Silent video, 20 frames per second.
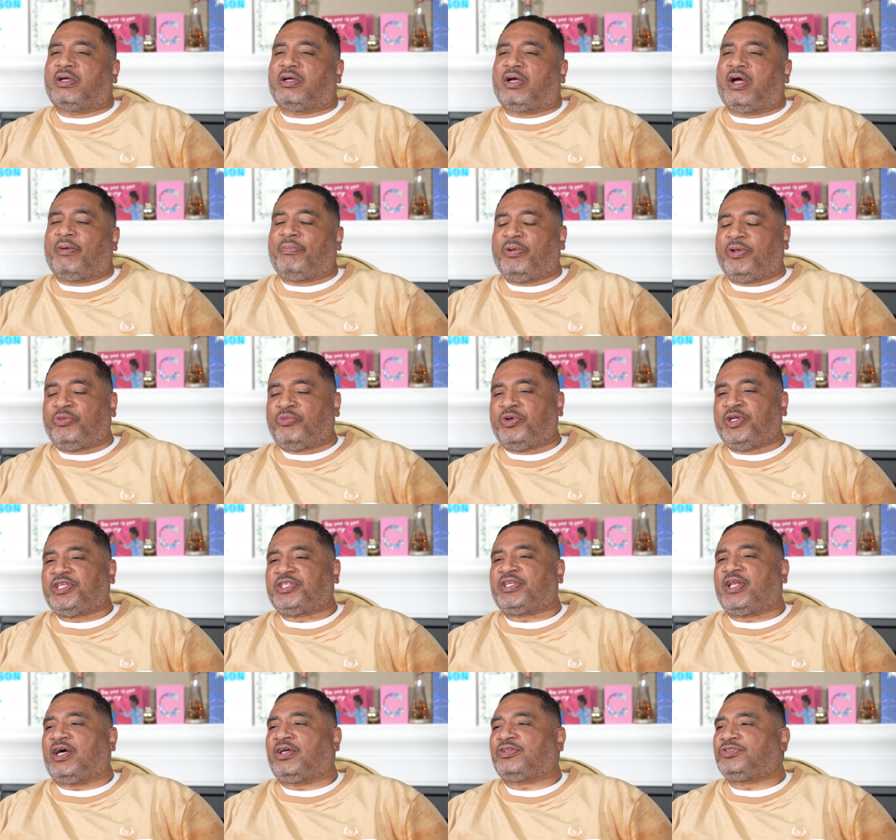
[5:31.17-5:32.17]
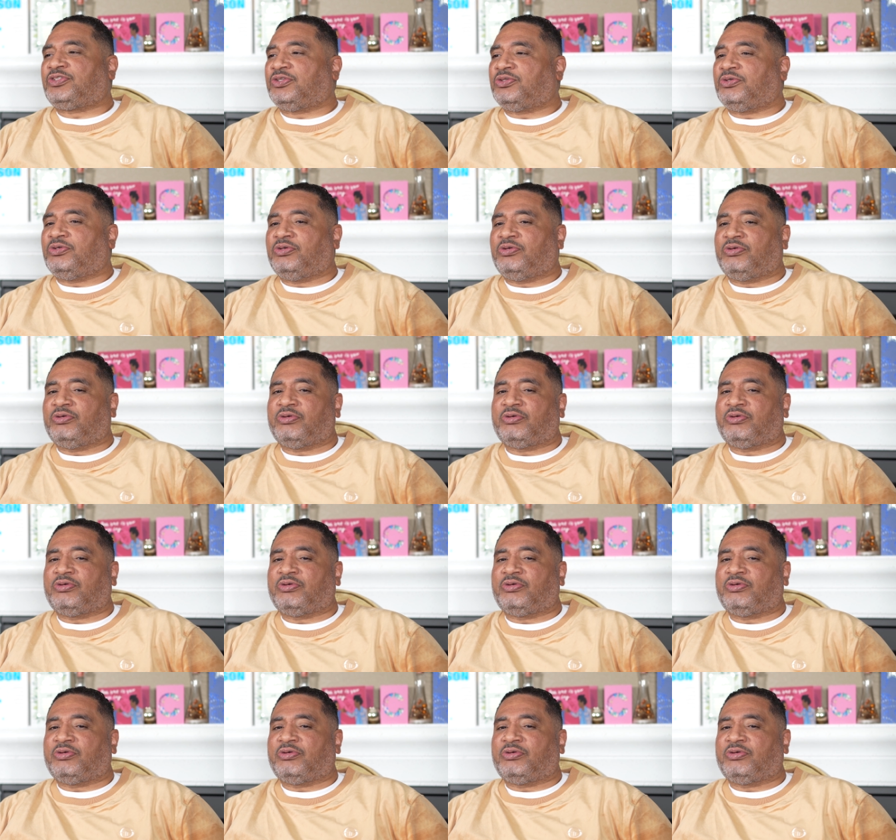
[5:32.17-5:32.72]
I've been reached out to